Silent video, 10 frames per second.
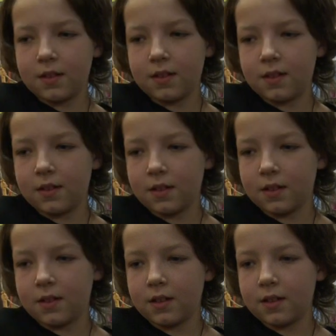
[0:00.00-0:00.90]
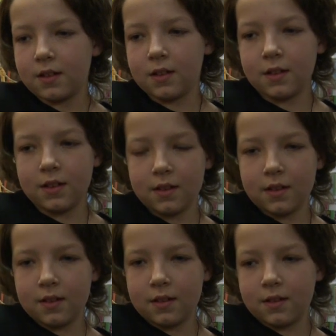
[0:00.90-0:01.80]

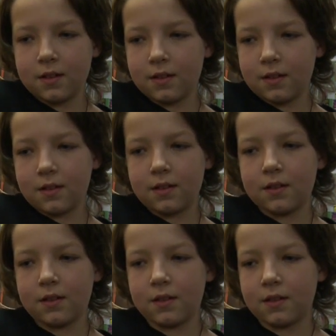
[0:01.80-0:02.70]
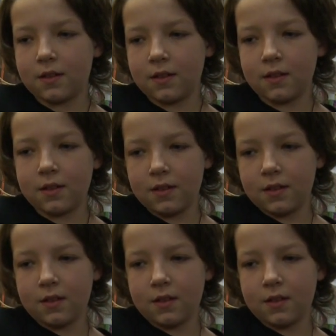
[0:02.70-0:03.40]
The person shown says nothing.